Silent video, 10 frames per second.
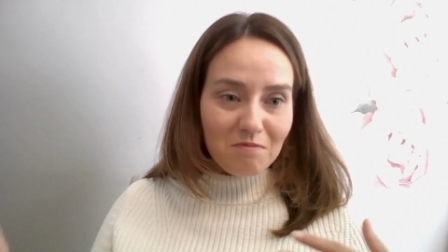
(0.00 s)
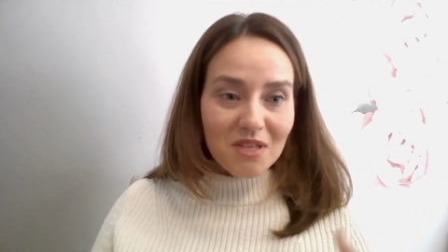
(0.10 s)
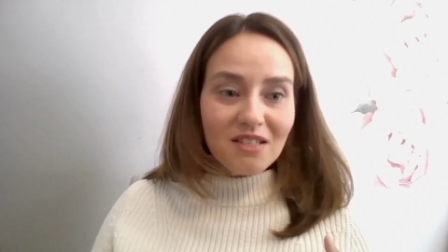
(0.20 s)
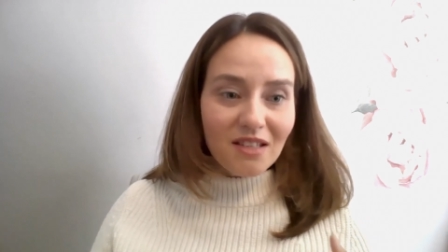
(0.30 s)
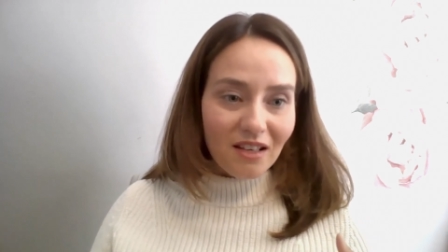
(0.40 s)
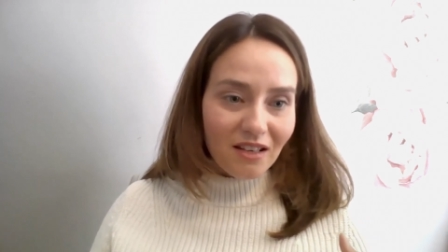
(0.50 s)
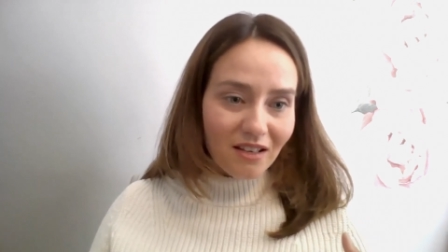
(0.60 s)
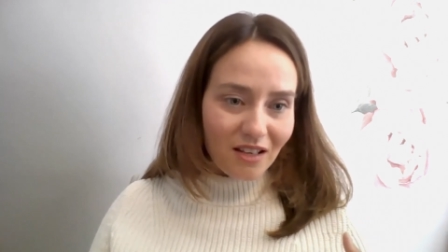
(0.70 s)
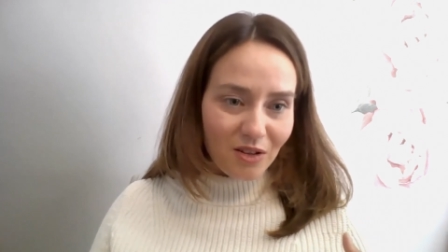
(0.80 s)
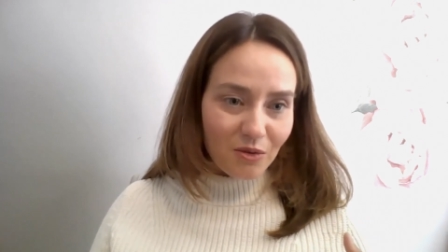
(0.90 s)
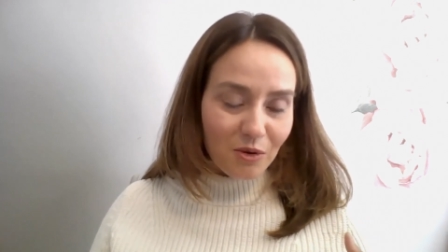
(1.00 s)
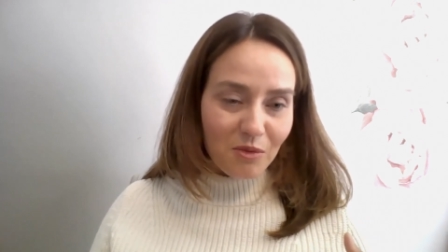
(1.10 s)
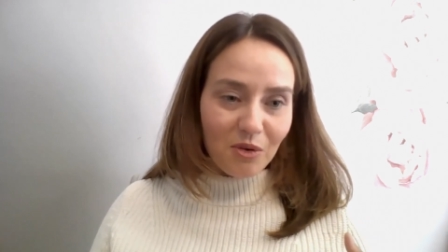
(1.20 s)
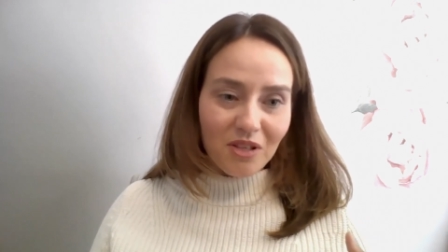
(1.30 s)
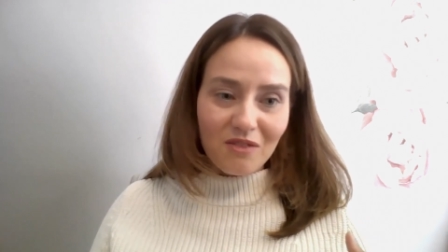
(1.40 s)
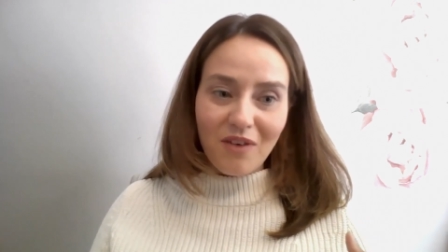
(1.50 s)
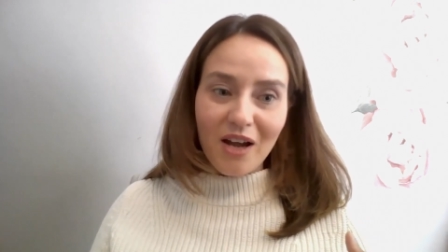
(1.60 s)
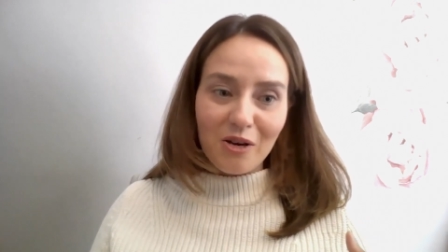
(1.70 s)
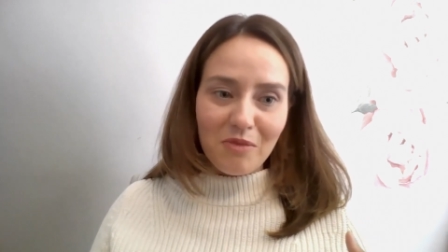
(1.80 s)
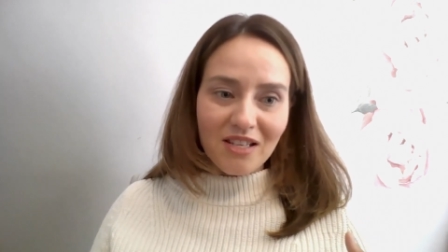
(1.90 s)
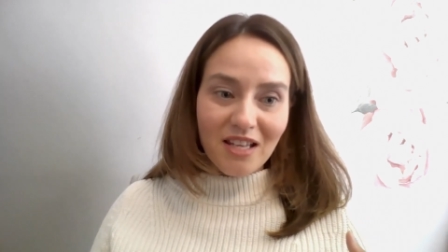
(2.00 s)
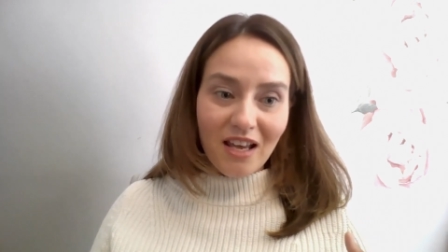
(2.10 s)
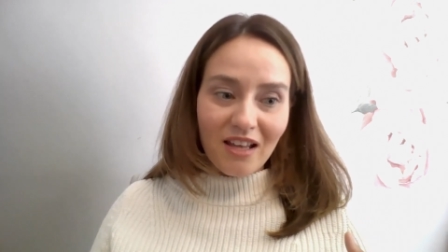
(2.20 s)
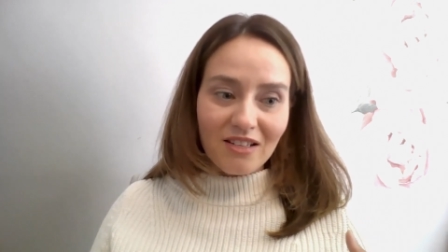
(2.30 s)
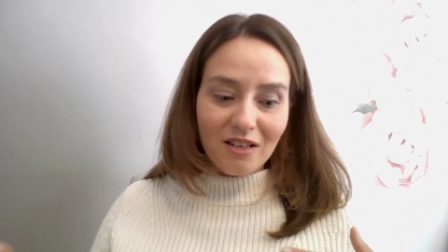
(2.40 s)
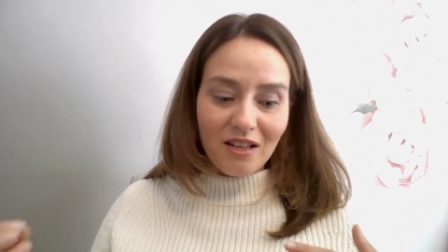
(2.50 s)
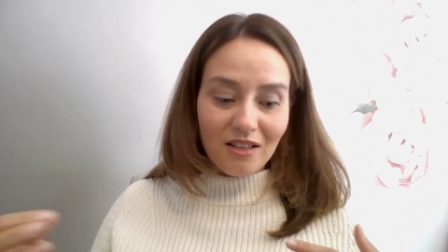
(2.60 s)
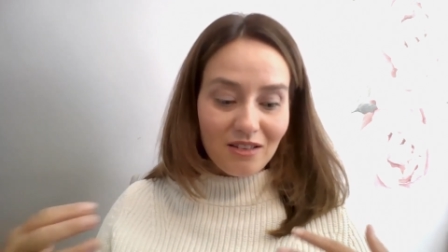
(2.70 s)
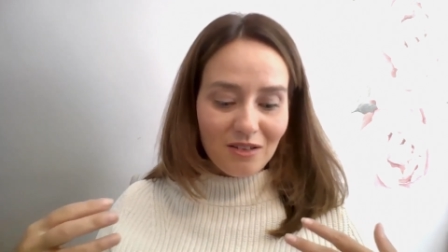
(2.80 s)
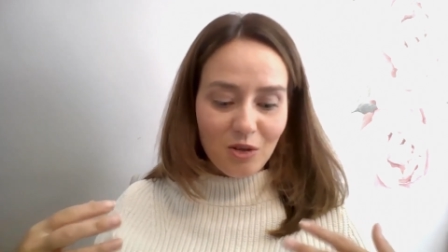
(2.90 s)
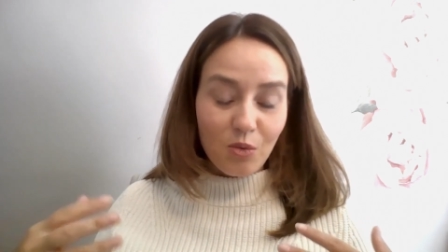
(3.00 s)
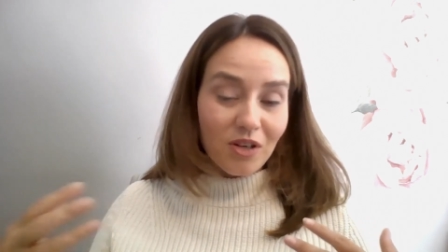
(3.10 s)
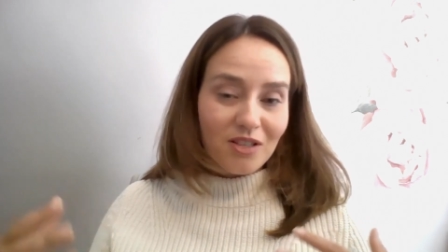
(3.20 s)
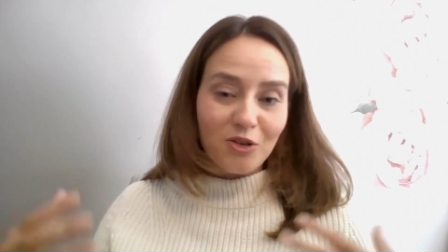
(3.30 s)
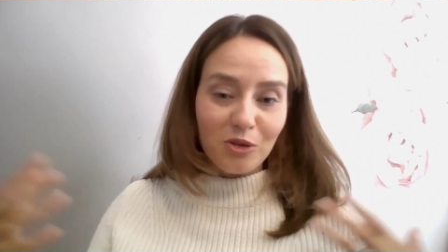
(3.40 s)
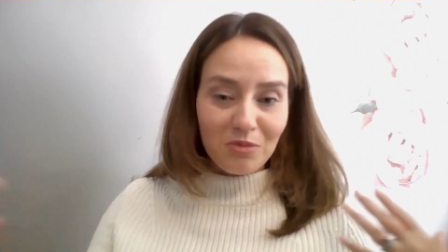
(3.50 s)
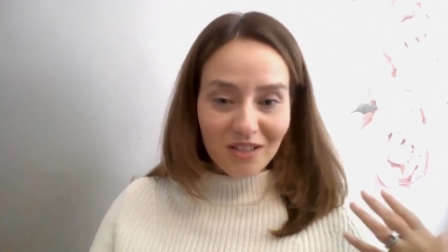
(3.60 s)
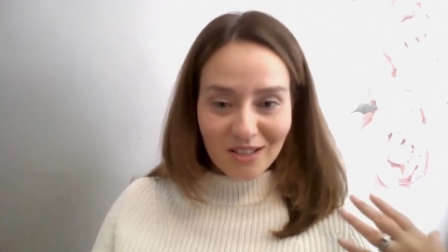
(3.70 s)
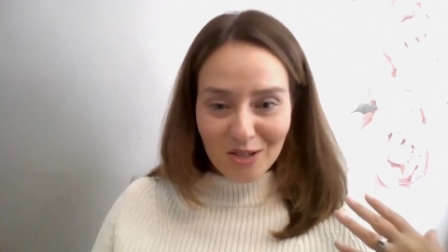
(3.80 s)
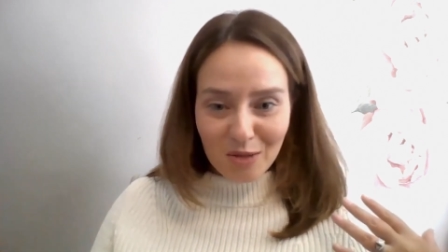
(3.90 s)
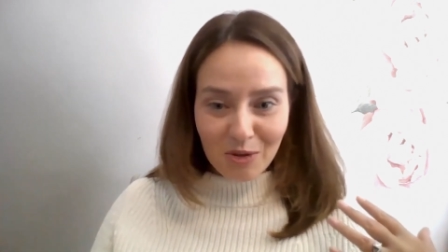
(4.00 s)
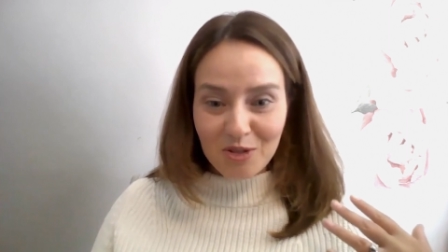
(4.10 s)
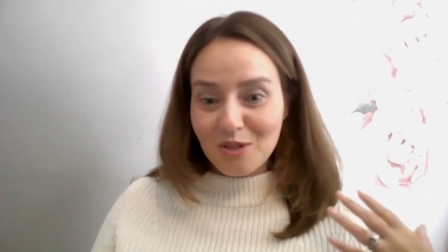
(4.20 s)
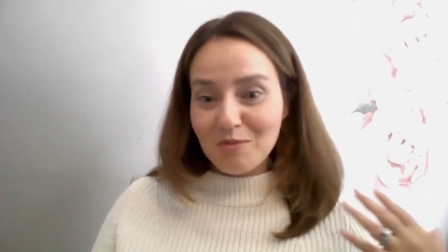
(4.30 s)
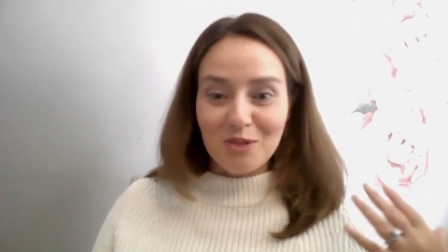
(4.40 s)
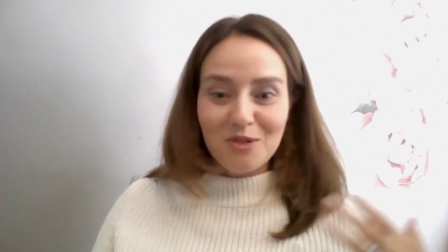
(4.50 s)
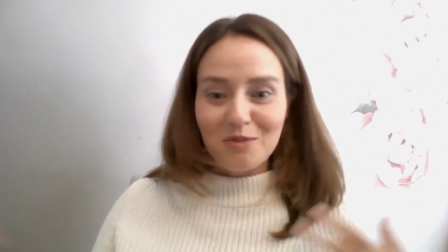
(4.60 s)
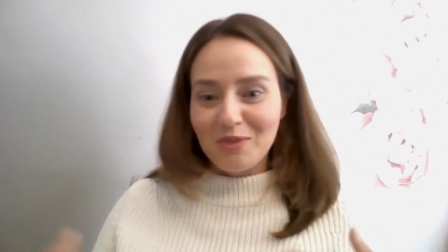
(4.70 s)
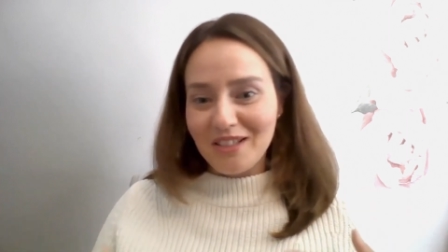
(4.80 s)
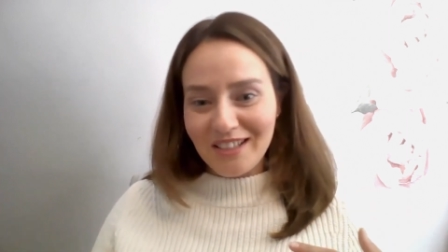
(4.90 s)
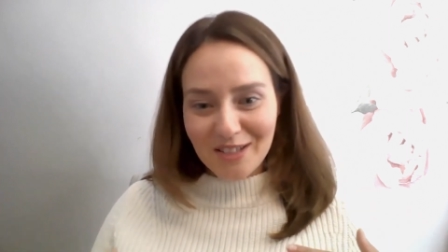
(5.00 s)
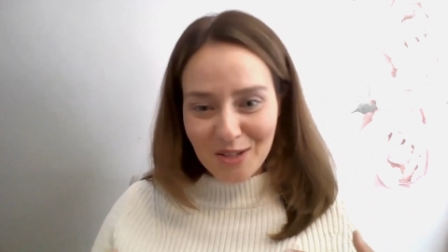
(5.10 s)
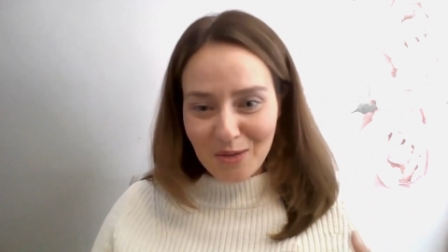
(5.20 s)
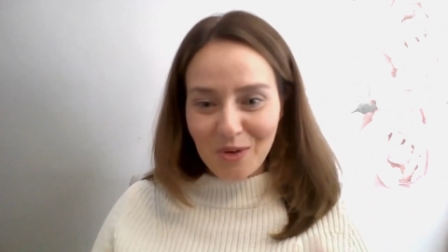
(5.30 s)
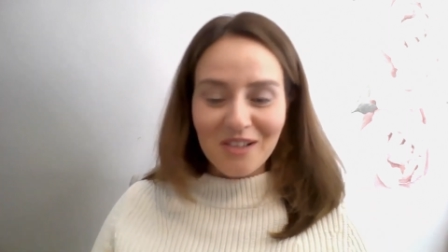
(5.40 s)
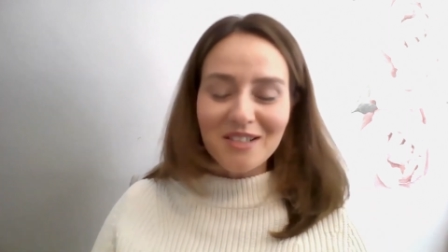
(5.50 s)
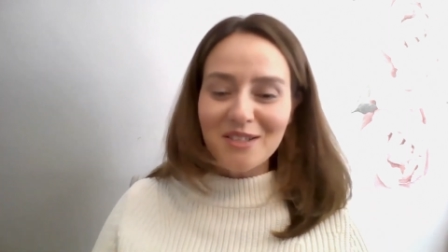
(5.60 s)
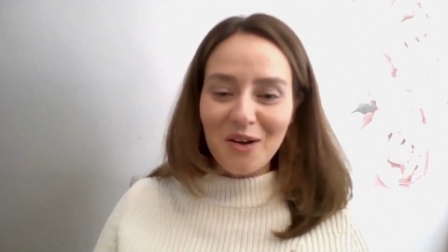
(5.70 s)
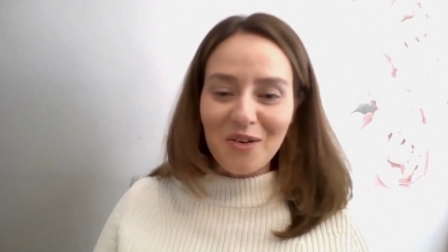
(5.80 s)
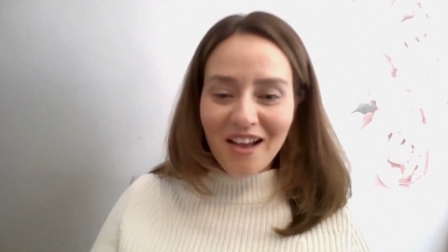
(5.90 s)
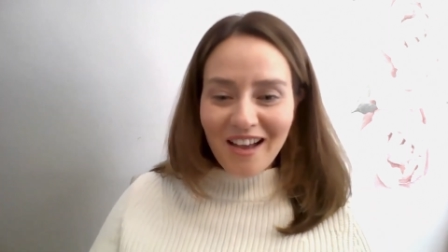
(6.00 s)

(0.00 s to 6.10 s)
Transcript: missing in the remote environment and and the work is creeping into the personal and personal is bleeding into the work so